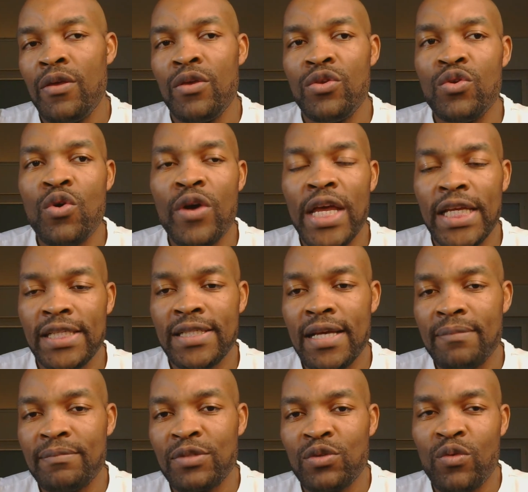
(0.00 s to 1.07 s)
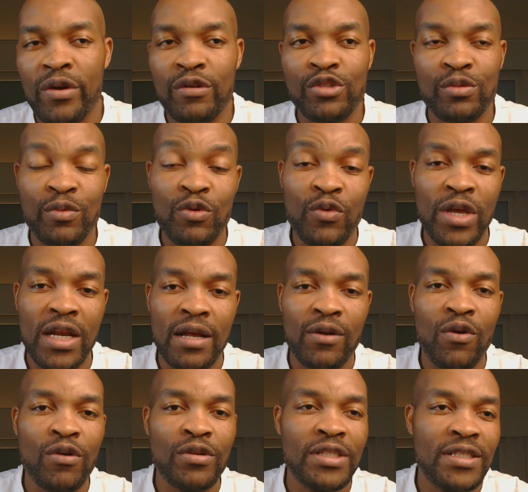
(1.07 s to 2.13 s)
your exam. So we're going to be looking at
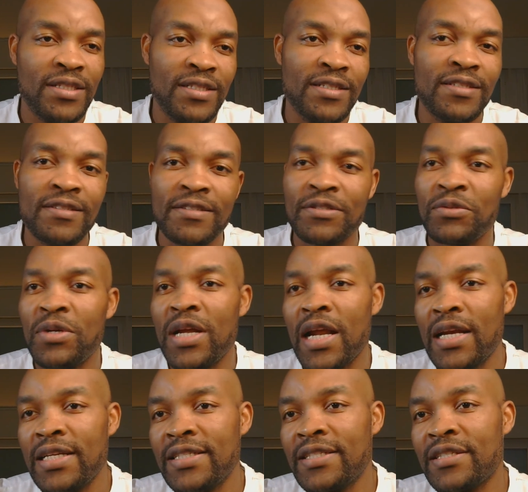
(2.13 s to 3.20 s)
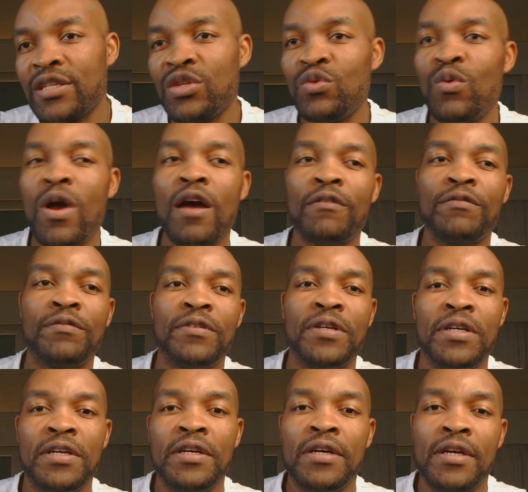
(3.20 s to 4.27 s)
all these details so that at least you have
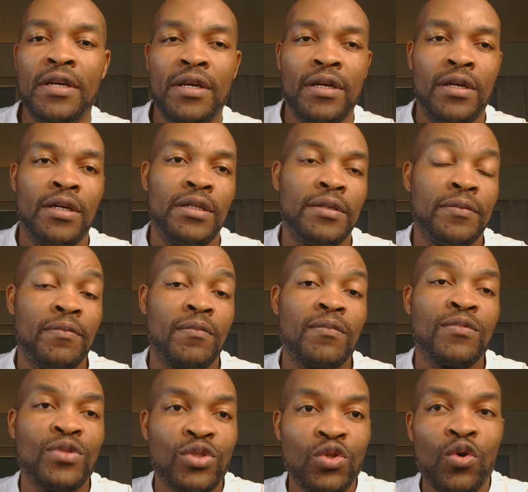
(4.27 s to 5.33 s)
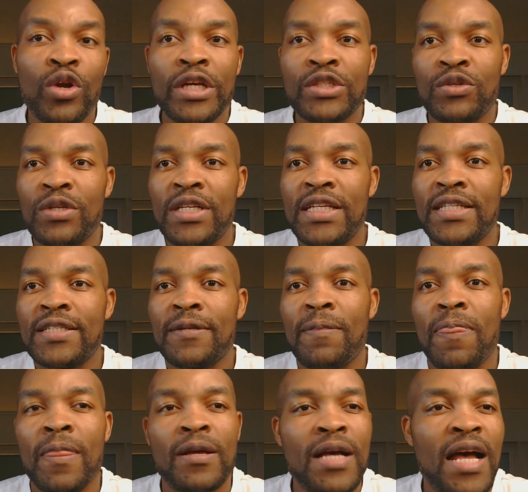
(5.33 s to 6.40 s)
knowledge on this.
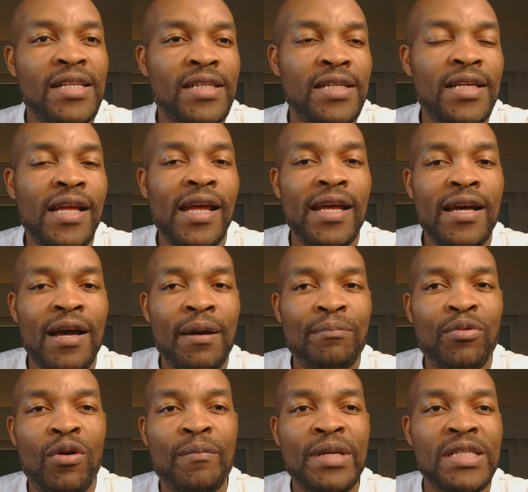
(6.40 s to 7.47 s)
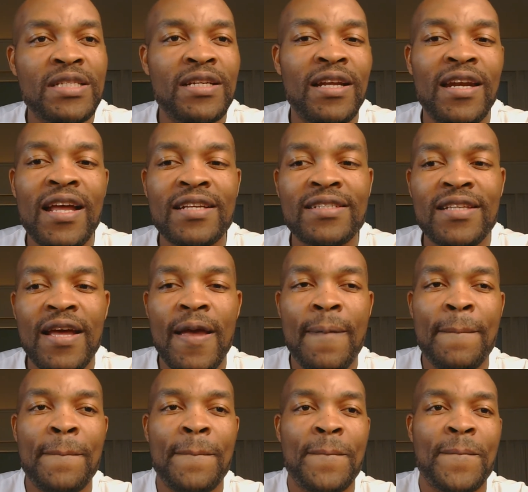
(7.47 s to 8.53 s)
As I promised last time,